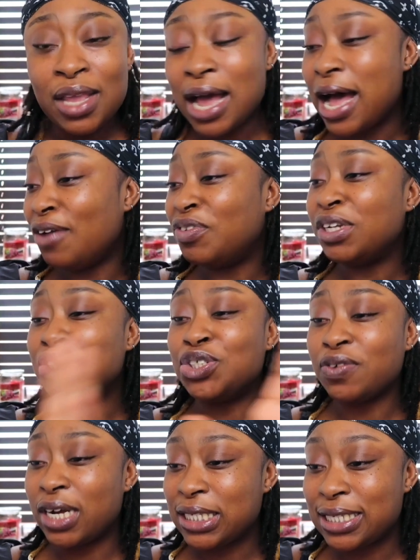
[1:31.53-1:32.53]
I haven't
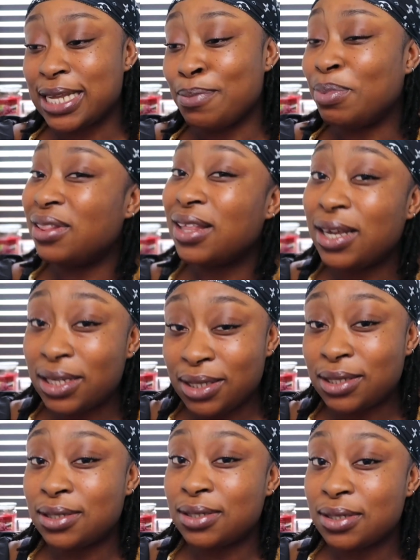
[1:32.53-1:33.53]
addressed it, but
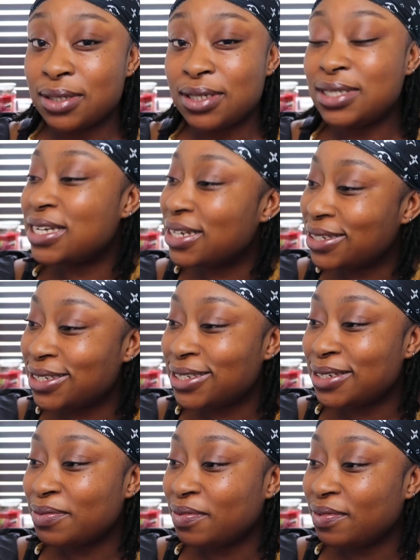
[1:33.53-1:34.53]
this, this,